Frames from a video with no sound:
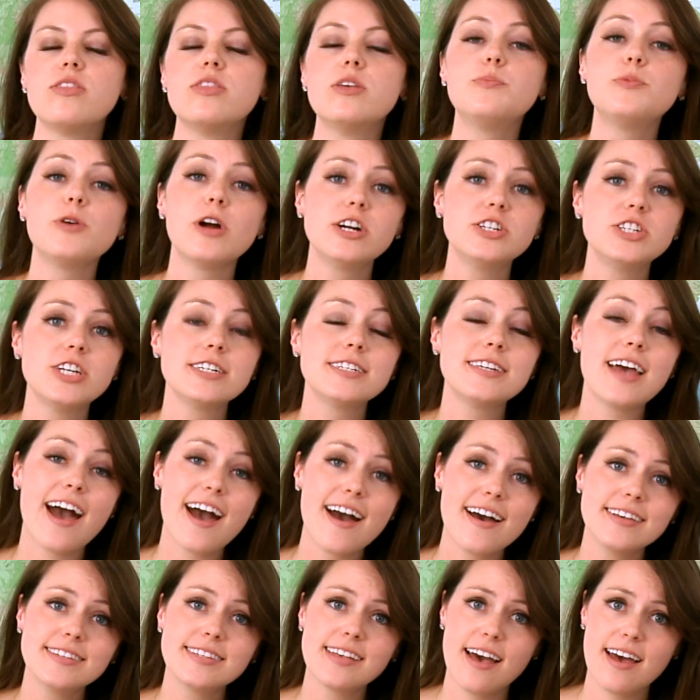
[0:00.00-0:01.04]
The project
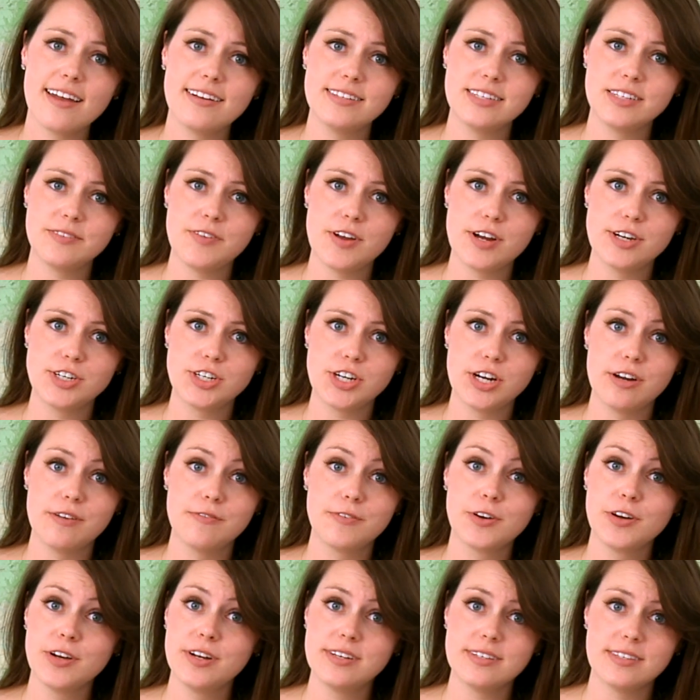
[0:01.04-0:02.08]
has had its fair share of
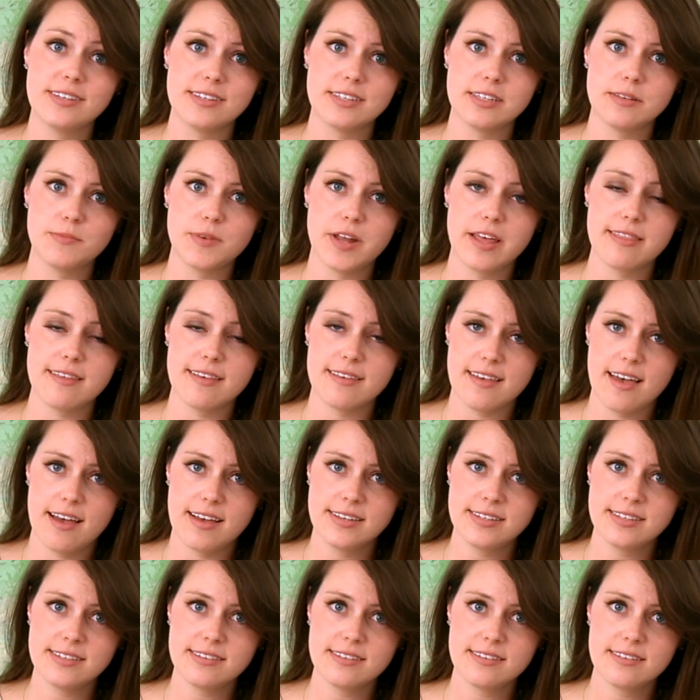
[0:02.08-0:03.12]
criticism
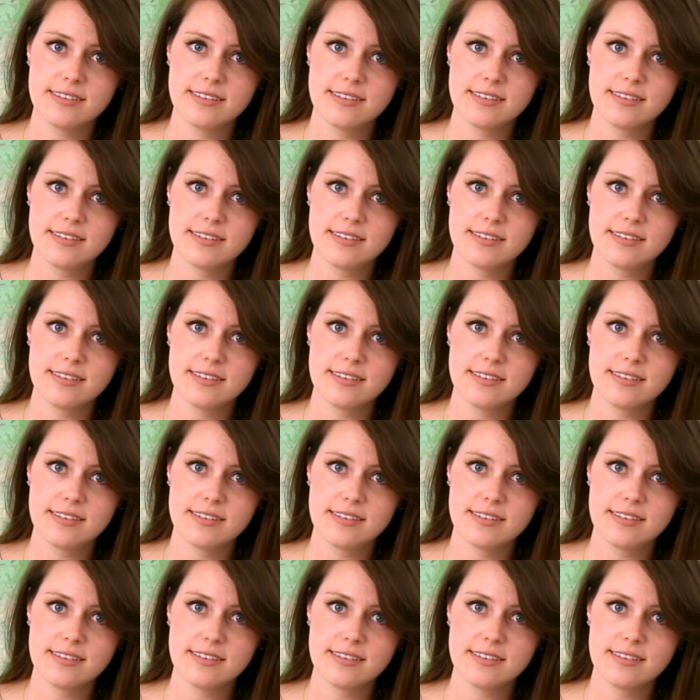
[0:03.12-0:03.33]
nonetheless.